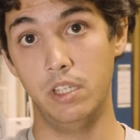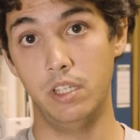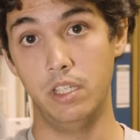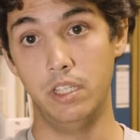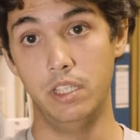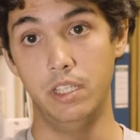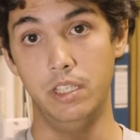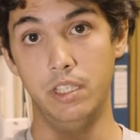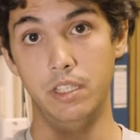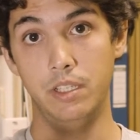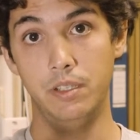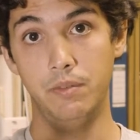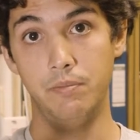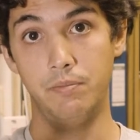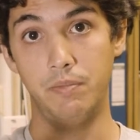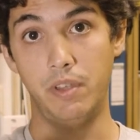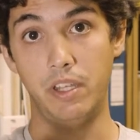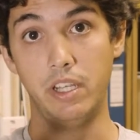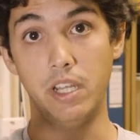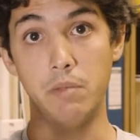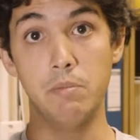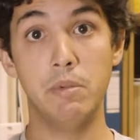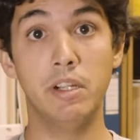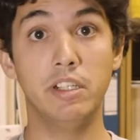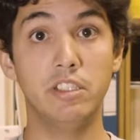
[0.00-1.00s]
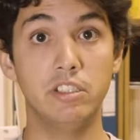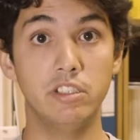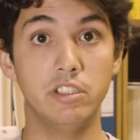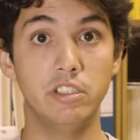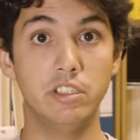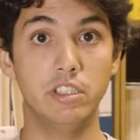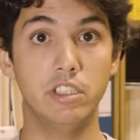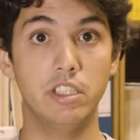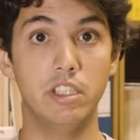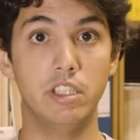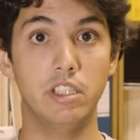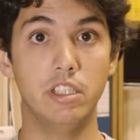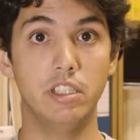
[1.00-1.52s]
an
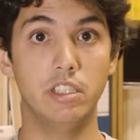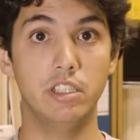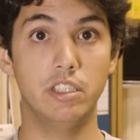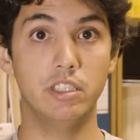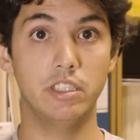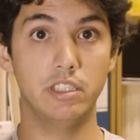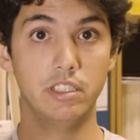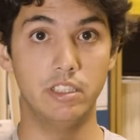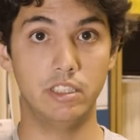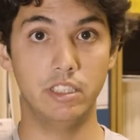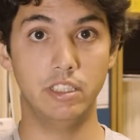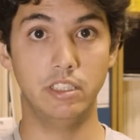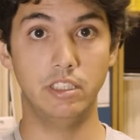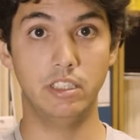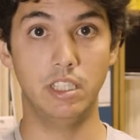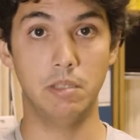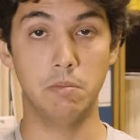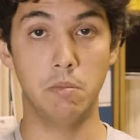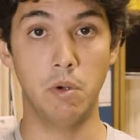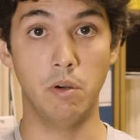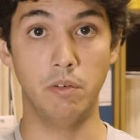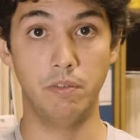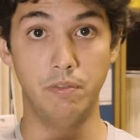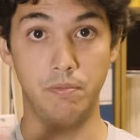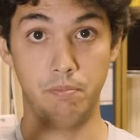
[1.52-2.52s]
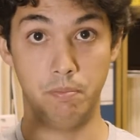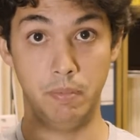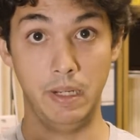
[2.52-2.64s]
emergency system of